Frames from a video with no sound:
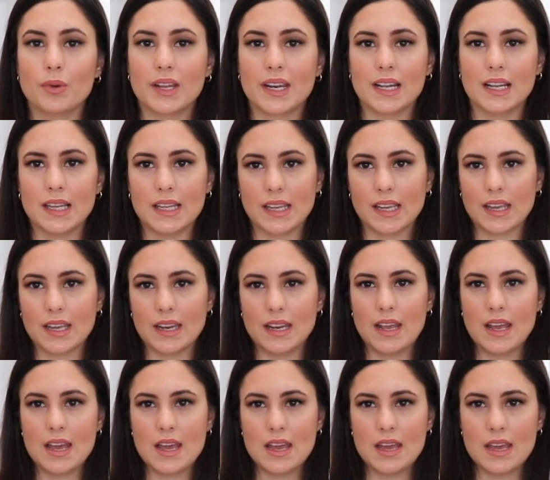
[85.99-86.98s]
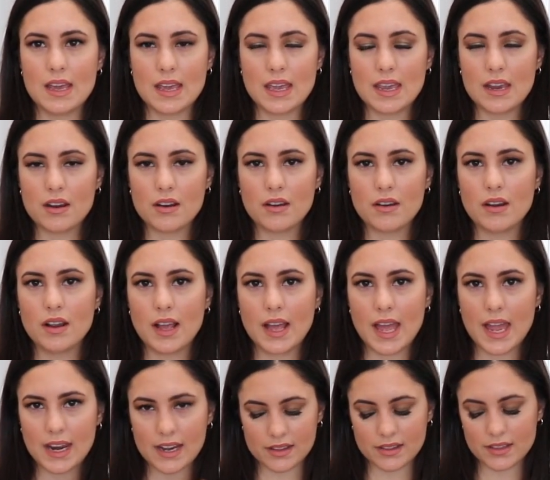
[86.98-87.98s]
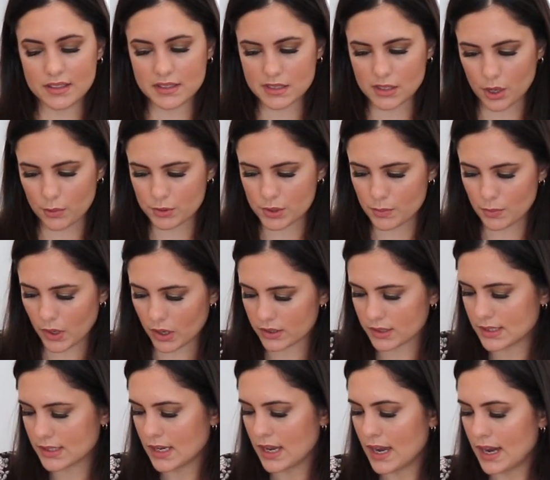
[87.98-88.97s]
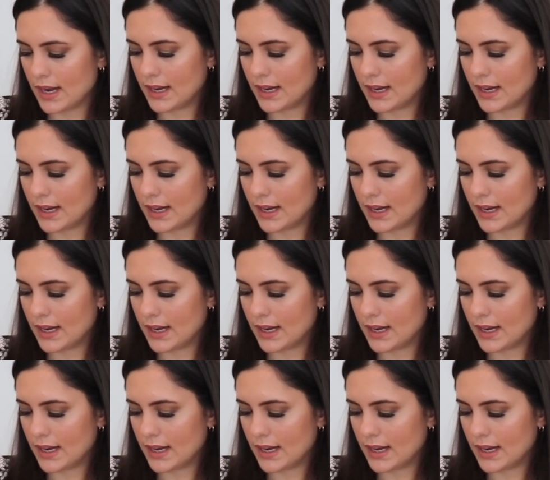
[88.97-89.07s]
I'm gonna link it here and in the description box.